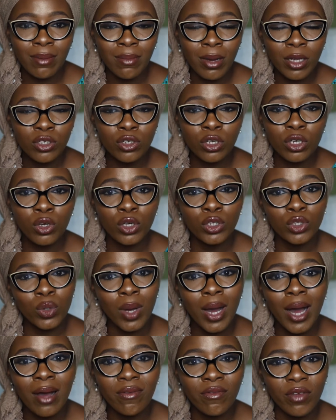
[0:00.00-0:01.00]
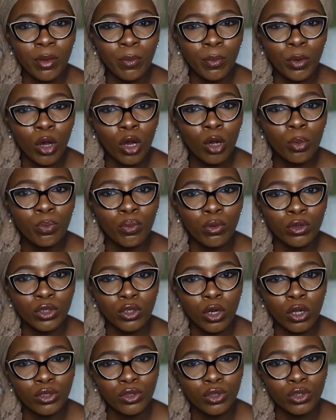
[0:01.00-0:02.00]
I'm actually going to have a blog post
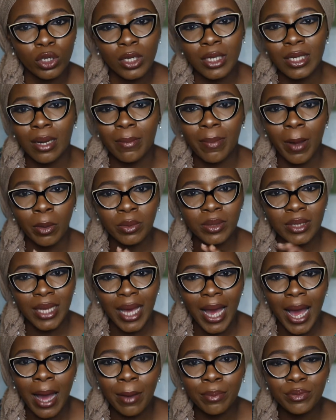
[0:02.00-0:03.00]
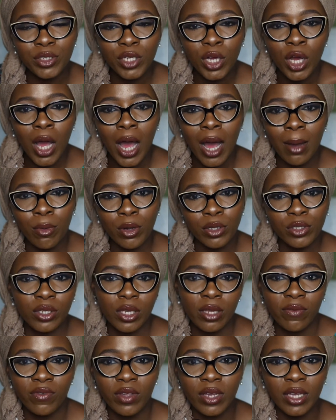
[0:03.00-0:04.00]
also talking about the apps. I'm going to
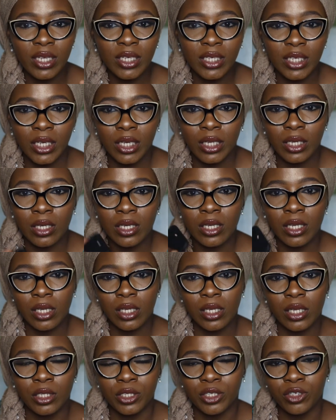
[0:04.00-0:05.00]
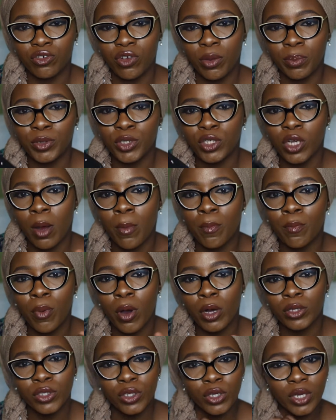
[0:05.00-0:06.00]
leave the link in the description
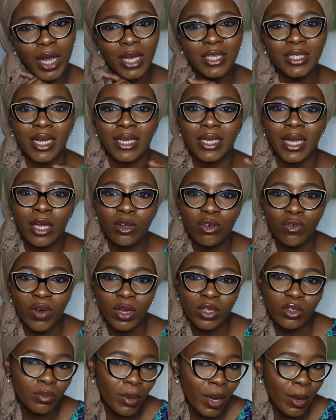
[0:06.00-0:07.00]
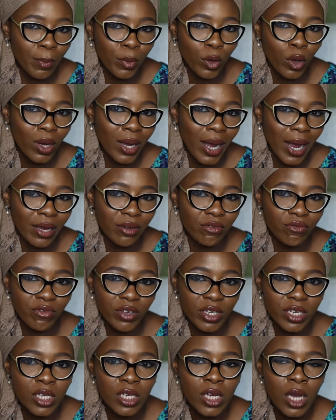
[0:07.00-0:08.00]
box so you guys can head over to my blog and
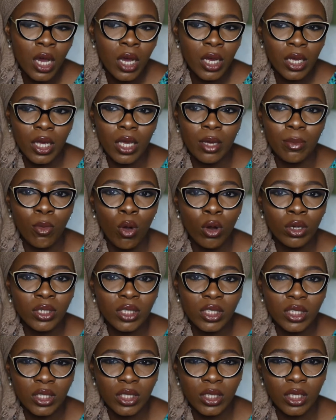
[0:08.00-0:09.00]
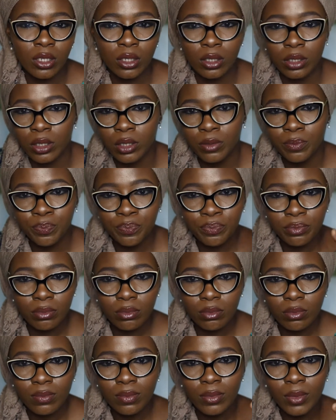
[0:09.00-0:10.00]
read a more detailed
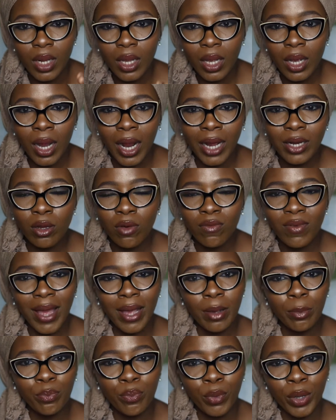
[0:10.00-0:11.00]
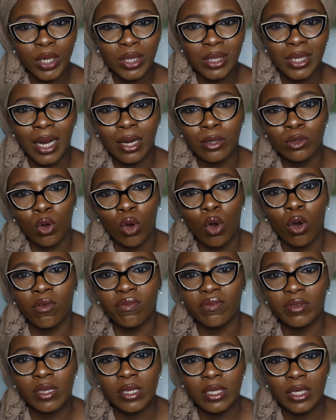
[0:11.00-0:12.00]
kind of like breakdown
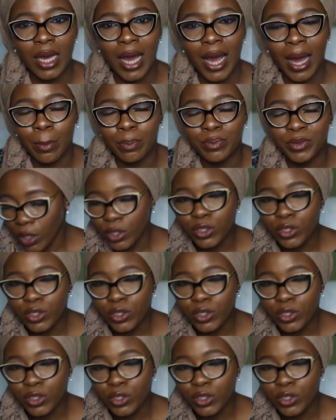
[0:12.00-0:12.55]
of the apps.